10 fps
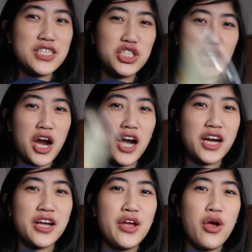these
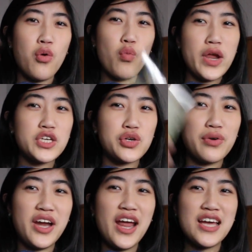dark,
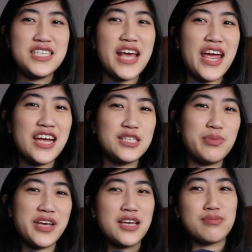wintry days
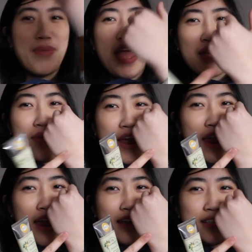because back of my
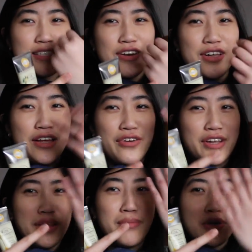hands are
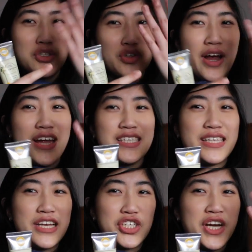literally the most driest
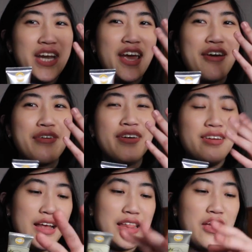things right now.
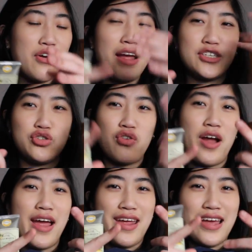Like they are as
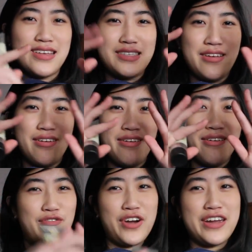dry as the
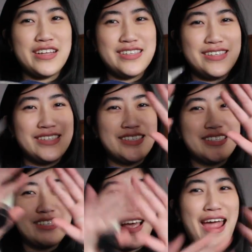fricking
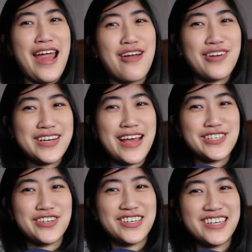Sahara
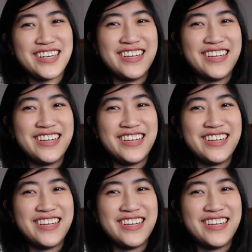Desert.